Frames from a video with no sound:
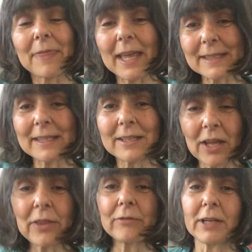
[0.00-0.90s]
that's
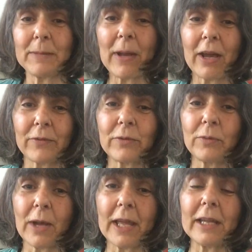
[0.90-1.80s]
another really powerful
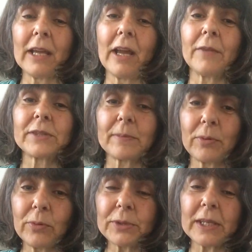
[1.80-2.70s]
way of
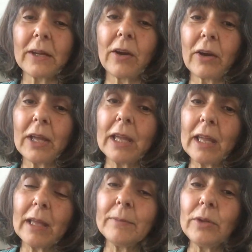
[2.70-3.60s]
supporting our
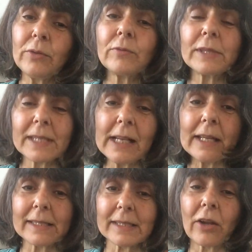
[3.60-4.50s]
immune
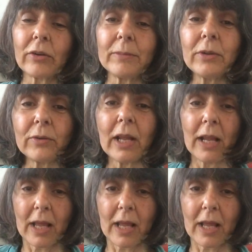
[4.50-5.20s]
resilience and our immune